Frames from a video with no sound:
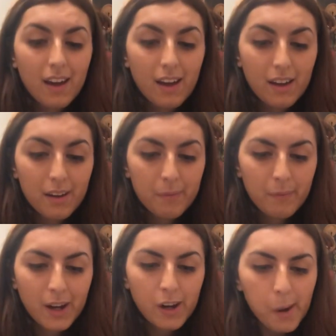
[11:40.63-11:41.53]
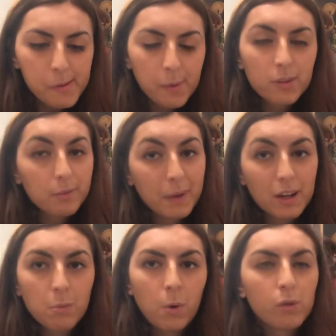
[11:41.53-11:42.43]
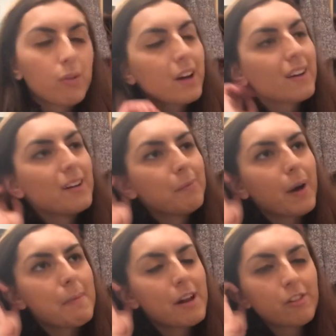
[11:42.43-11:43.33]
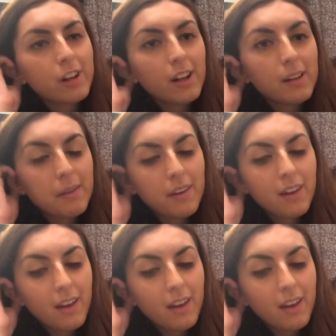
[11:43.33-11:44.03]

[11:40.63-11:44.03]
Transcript: I know I'm supposed to pick one record, but I'm actually gonna